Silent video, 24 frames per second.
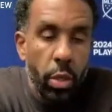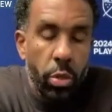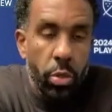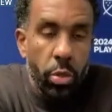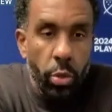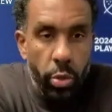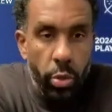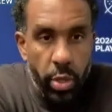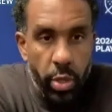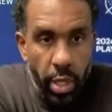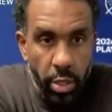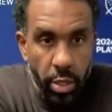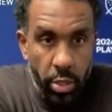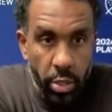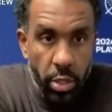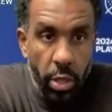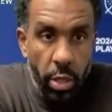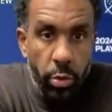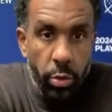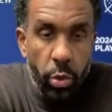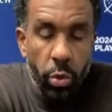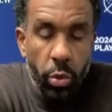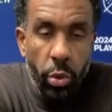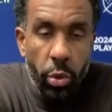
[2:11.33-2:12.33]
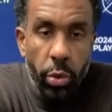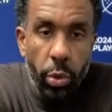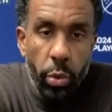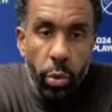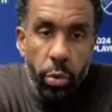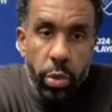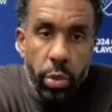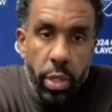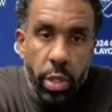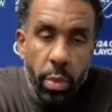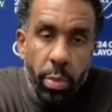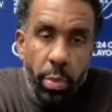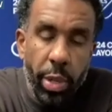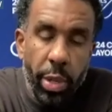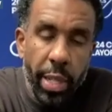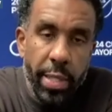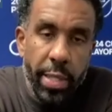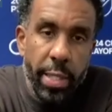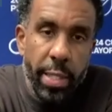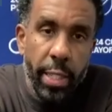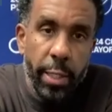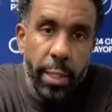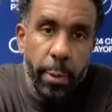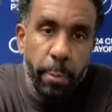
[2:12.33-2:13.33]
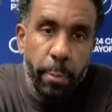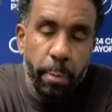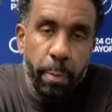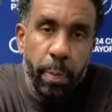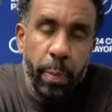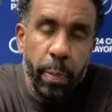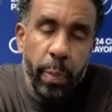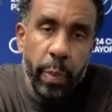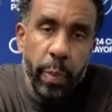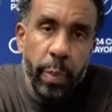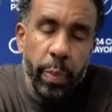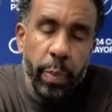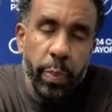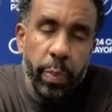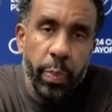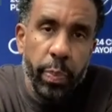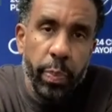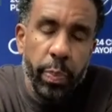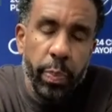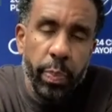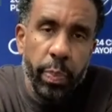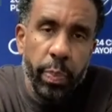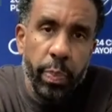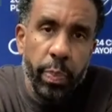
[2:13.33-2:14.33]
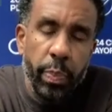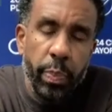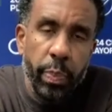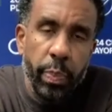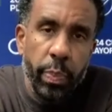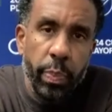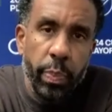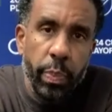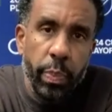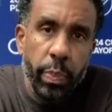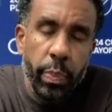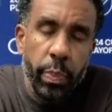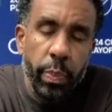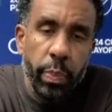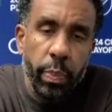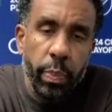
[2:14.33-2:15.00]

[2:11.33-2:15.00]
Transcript: So they deserve to go through. Simple as that. Thank you.